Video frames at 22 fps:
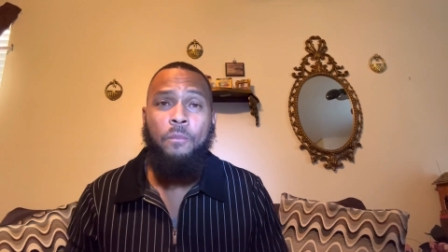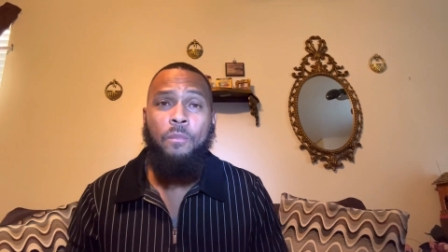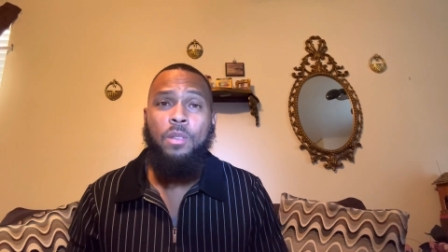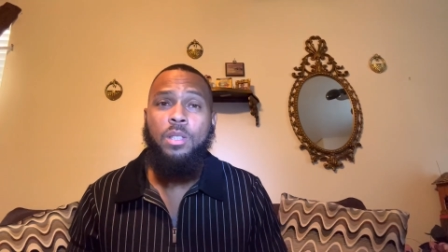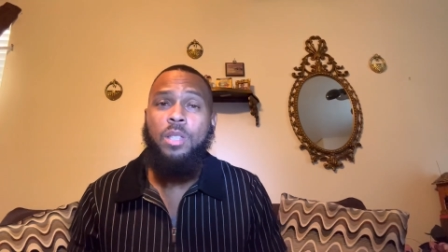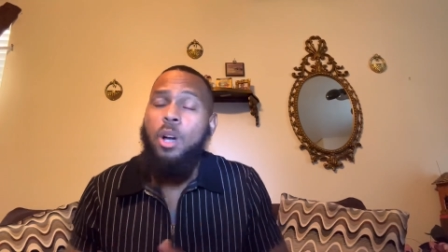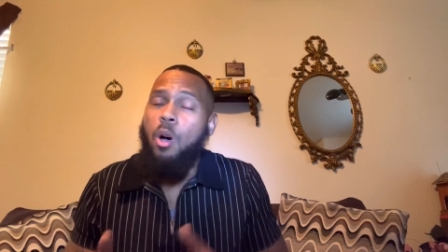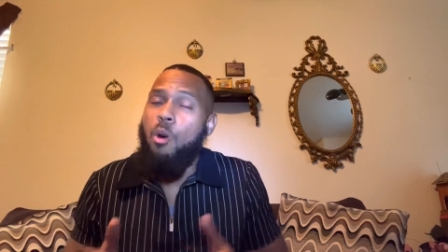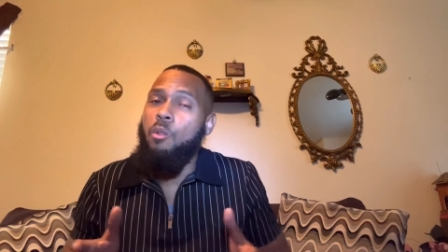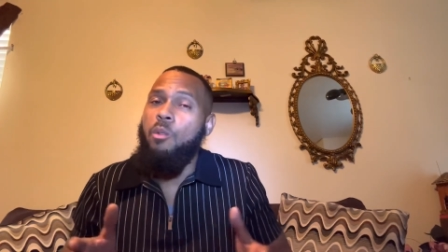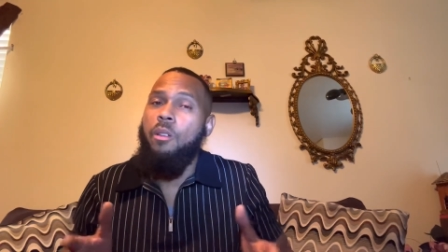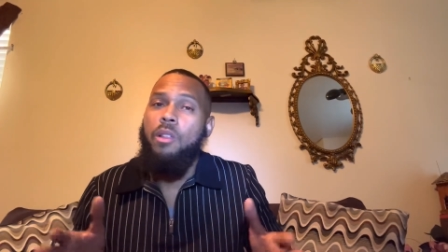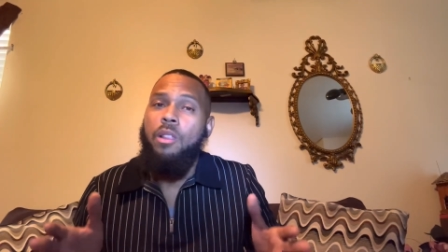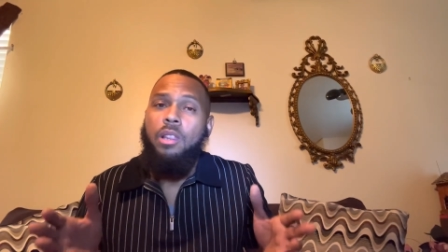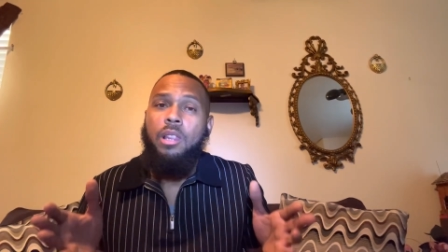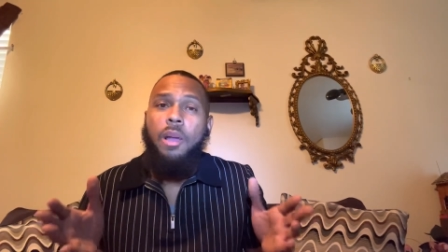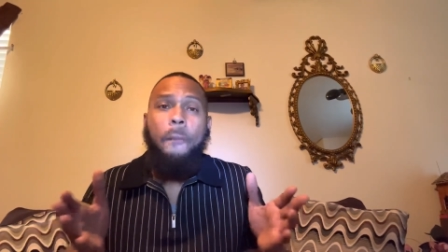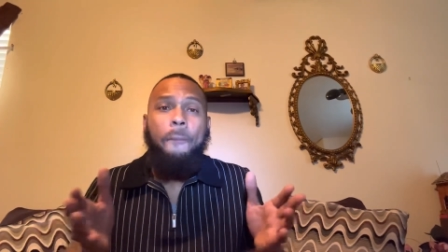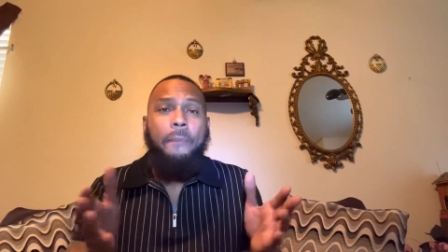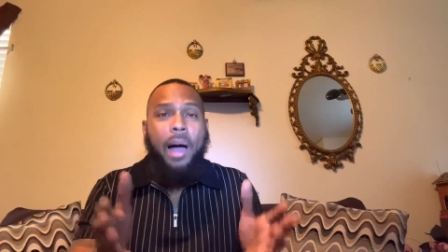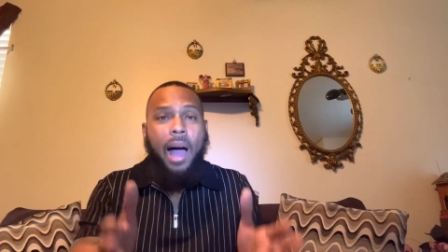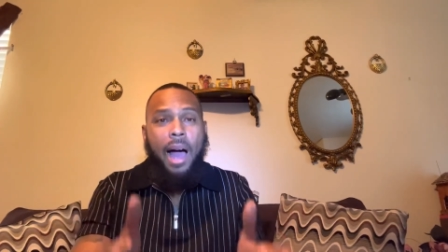So
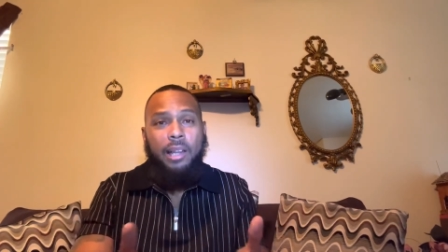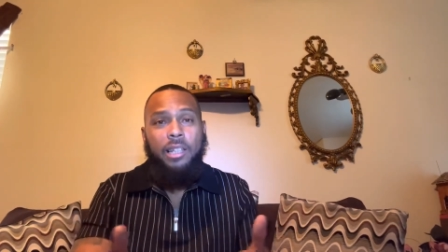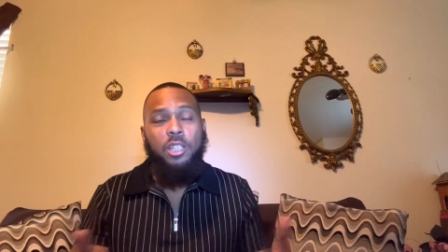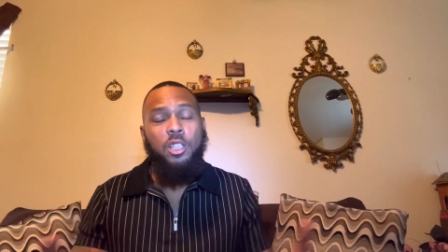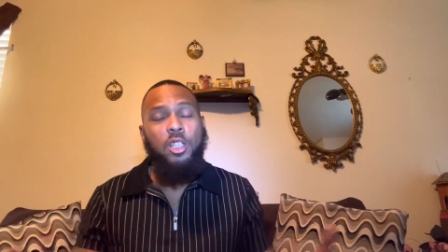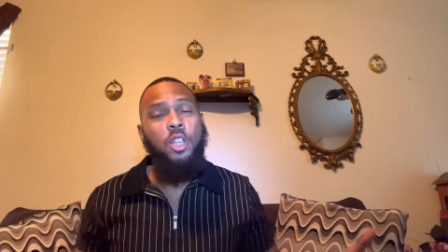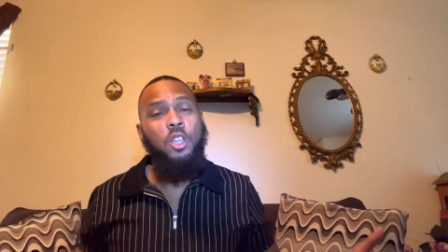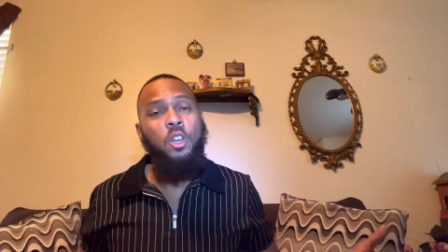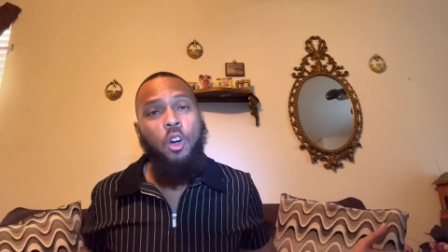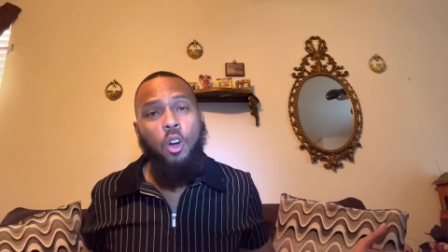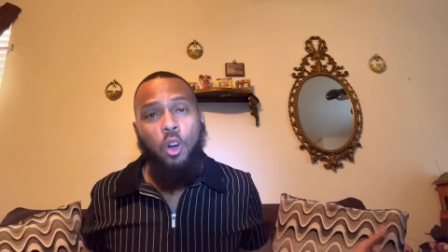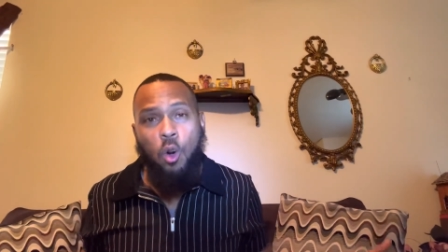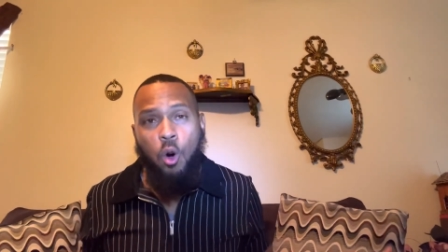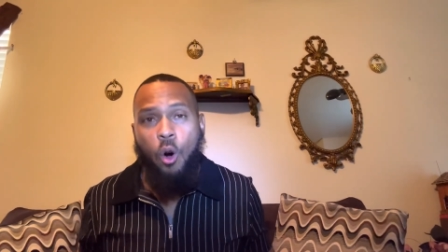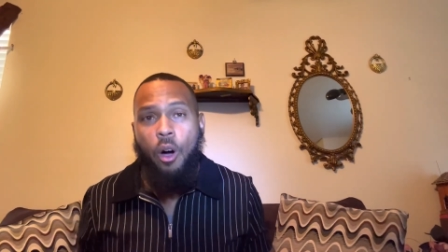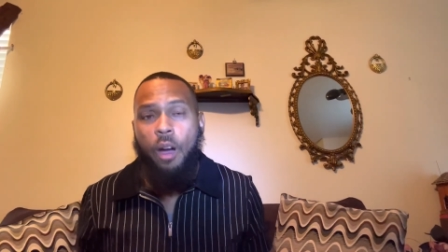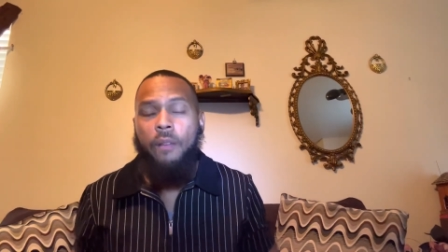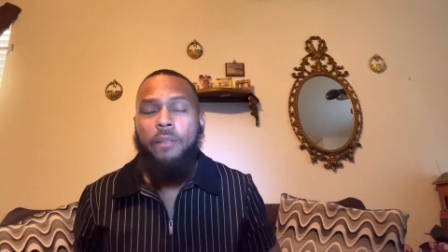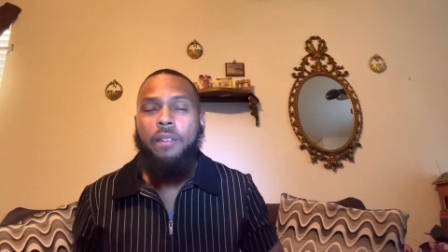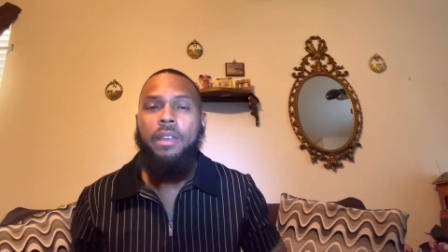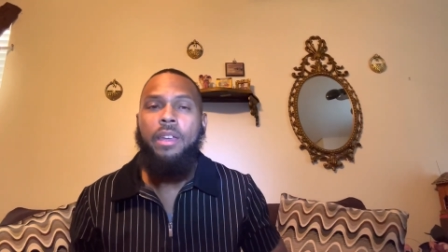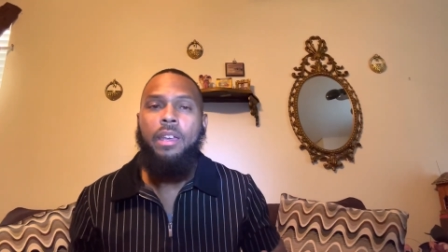the ball is in your
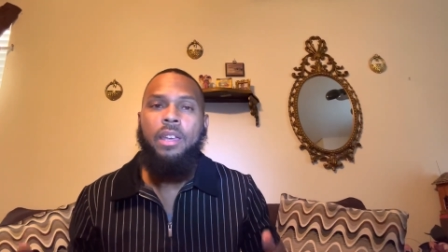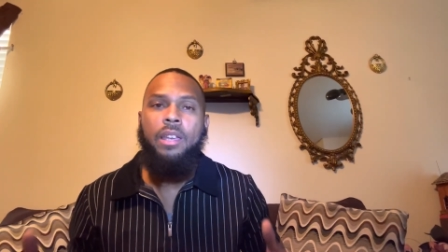court.